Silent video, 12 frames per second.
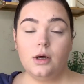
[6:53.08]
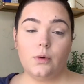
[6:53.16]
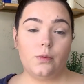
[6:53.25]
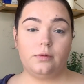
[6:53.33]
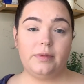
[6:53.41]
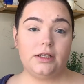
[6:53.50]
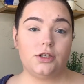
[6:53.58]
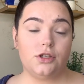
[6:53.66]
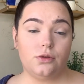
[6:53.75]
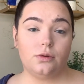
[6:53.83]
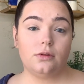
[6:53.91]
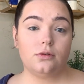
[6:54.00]
would be
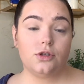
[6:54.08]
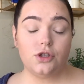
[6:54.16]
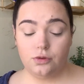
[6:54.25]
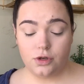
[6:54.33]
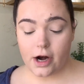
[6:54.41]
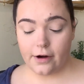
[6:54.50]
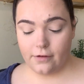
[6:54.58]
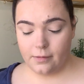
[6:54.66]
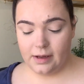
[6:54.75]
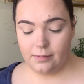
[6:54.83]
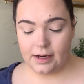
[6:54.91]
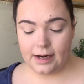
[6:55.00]
too dark for
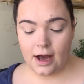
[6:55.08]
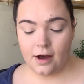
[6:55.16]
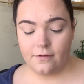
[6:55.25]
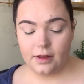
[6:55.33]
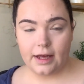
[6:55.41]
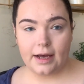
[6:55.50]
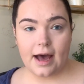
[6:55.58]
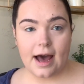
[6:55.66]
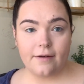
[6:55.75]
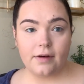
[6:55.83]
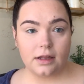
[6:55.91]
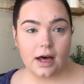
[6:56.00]
me, but now I feel like I
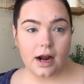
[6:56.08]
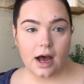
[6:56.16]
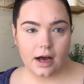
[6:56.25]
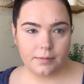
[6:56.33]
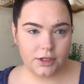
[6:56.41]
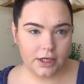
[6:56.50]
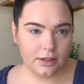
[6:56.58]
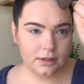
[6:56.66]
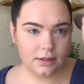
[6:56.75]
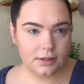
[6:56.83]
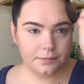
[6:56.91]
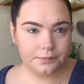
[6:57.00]
have a lot of
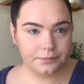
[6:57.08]
options.